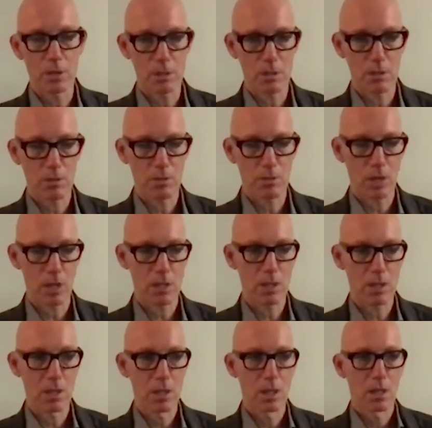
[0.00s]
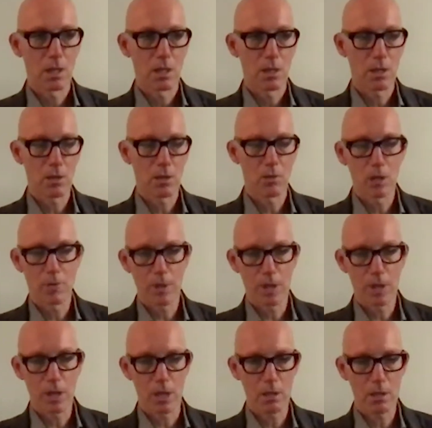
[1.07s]
isn't addressed, then you're never
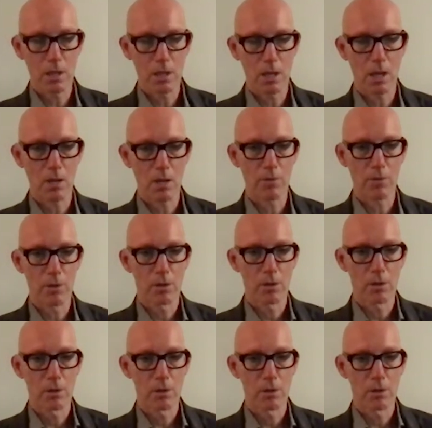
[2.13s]
going to have